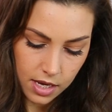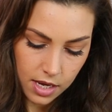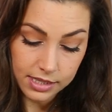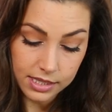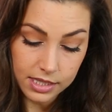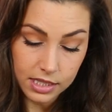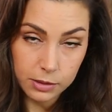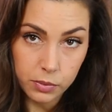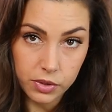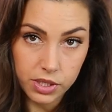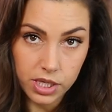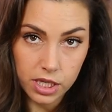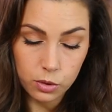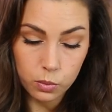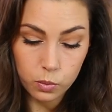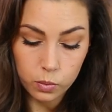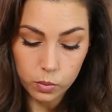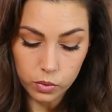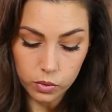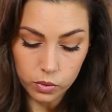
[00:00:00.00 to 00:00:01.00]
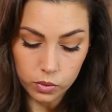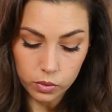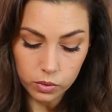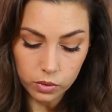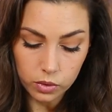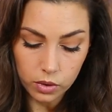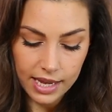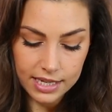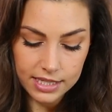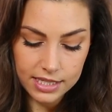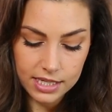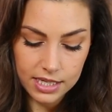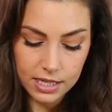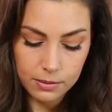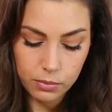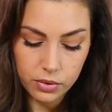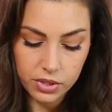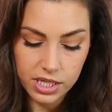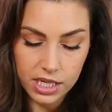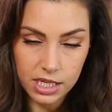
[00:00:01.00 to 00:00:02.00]
6% wool,
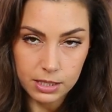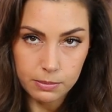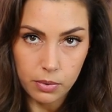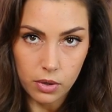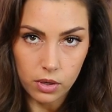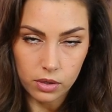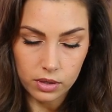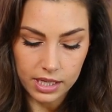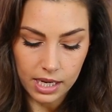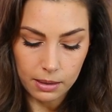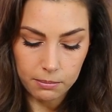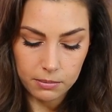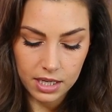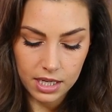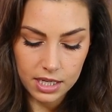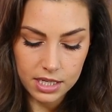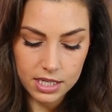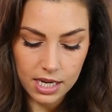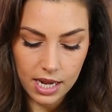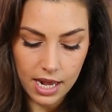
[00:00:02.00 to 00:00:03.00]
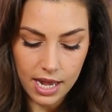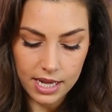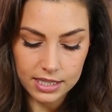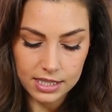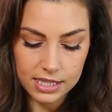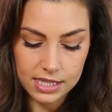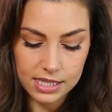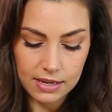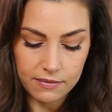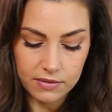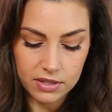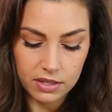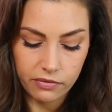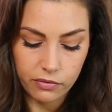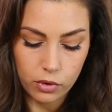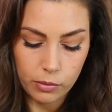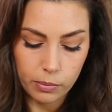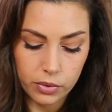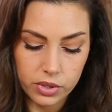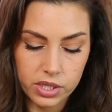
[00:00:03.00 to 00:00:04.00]
18% polyamide, and
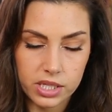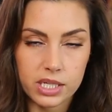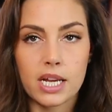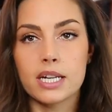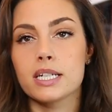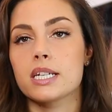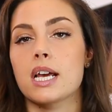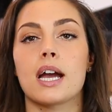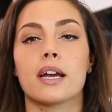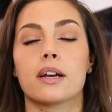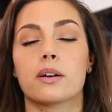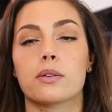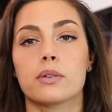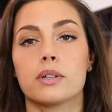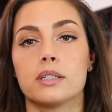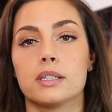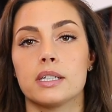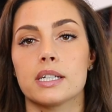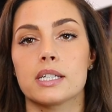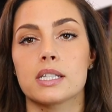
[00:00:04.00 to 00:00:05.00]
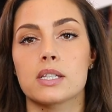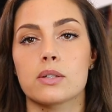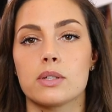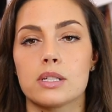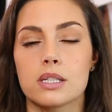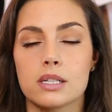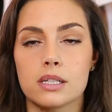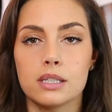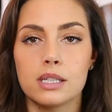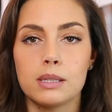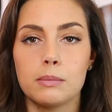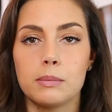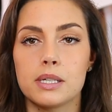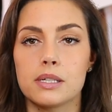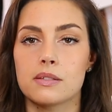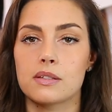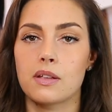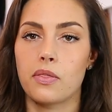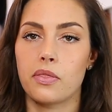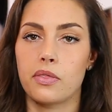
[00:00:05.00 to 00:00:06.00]
74% acrylic. So it's a little bit
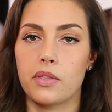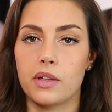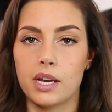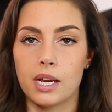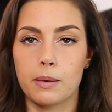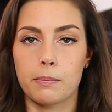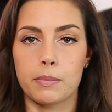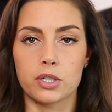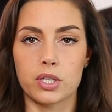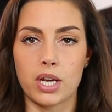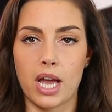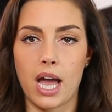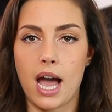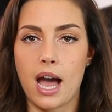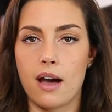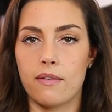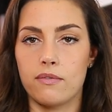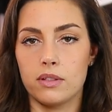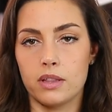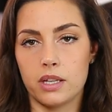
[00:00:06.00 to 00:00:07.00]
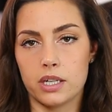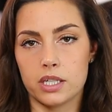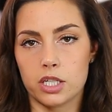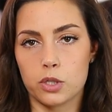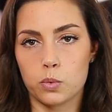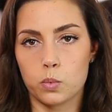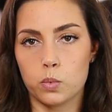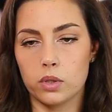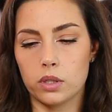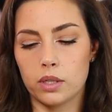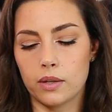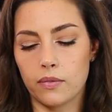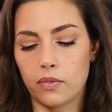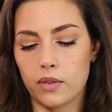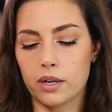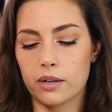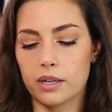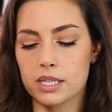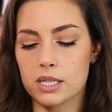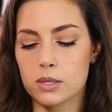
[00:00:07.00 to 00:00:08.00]
of synthetic, but you have leaded wool in
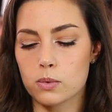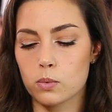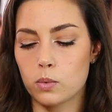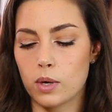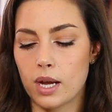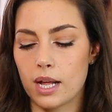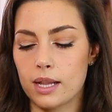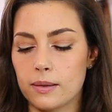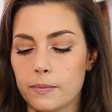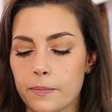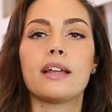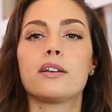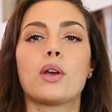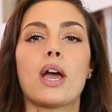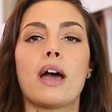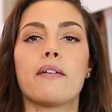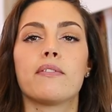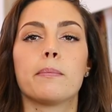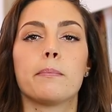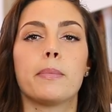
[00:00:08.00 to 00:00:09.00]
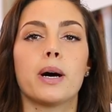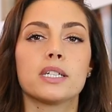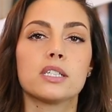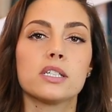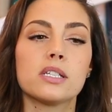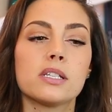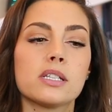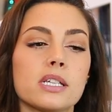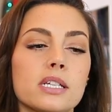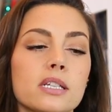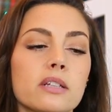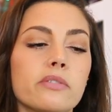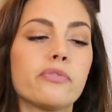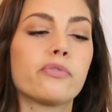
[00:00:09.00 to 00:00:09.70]
there as well. And you have the buttons in the